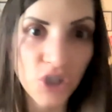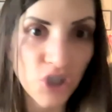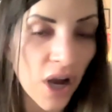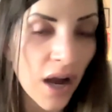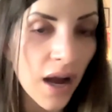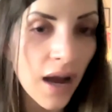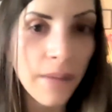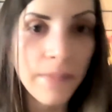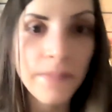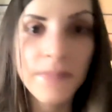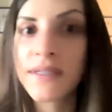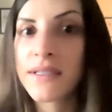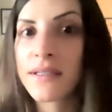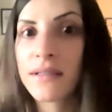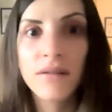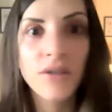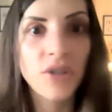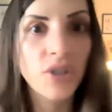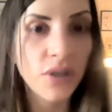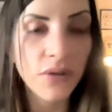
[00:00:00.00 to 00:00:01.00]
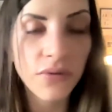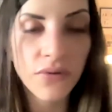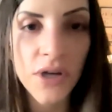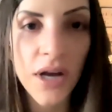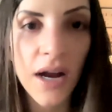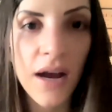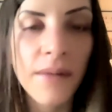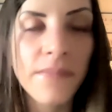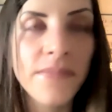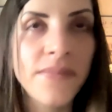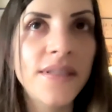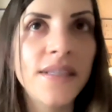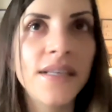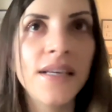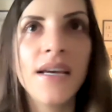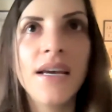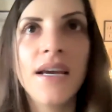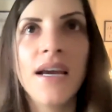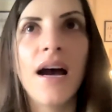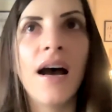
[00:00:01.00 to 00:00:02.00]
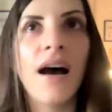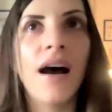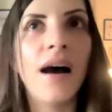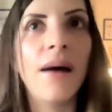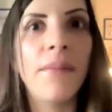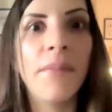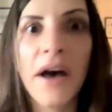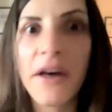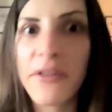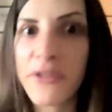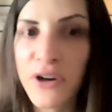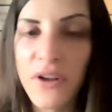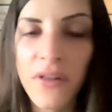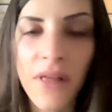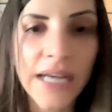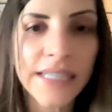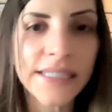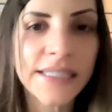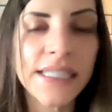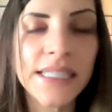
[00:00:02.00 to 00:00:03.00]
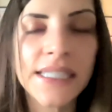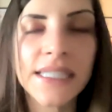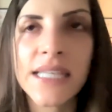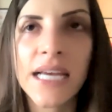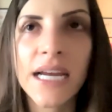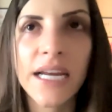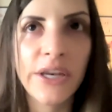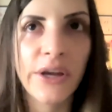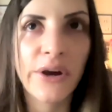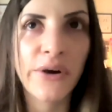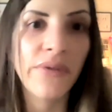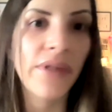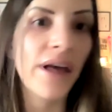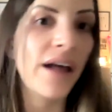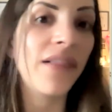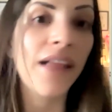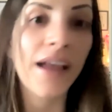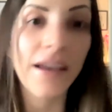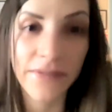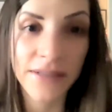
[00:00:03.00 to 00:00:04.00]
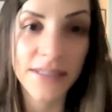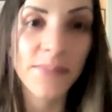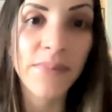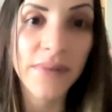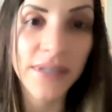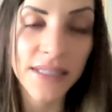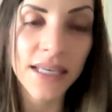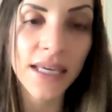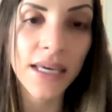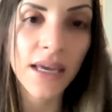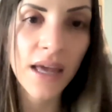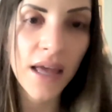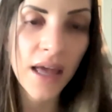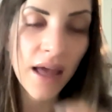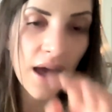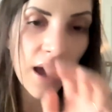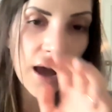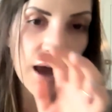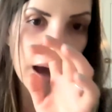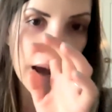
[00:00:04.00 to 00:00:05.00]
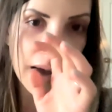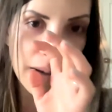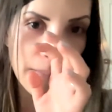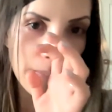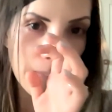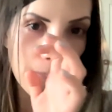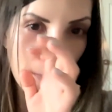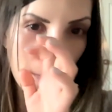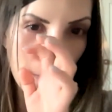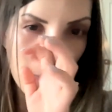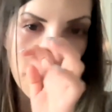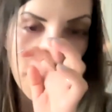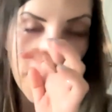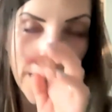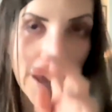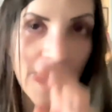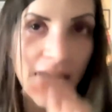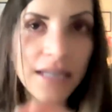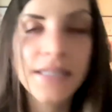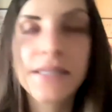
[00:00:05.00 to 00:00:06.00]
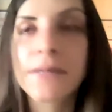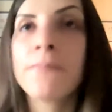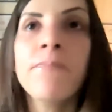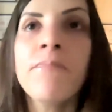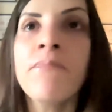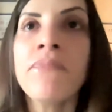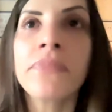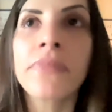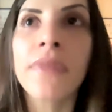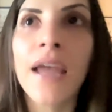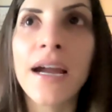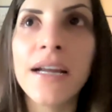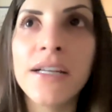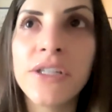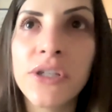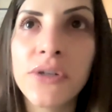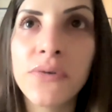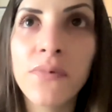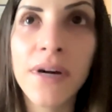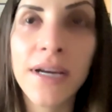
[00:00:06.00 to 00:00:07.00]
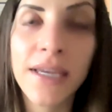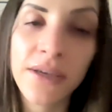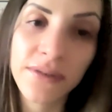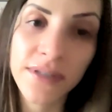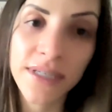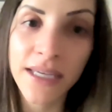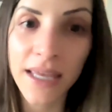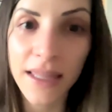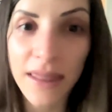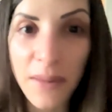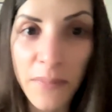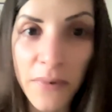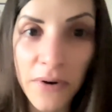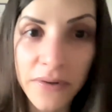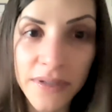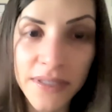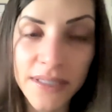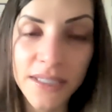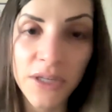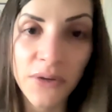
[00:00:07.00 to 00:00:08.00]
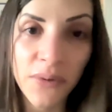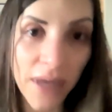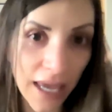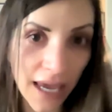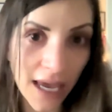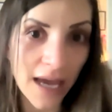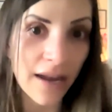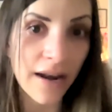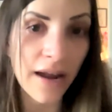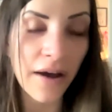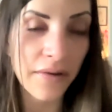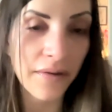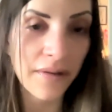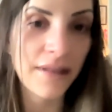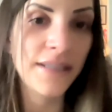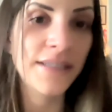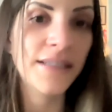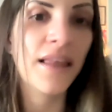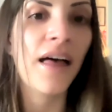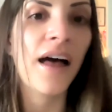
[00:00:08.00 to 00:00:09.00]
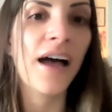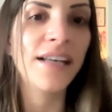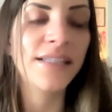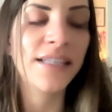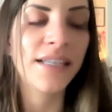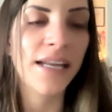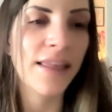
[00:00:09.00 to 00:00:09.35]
jobs two jobs um, other classes i know that life is busy um, but I do want you to get the most you can out of this class.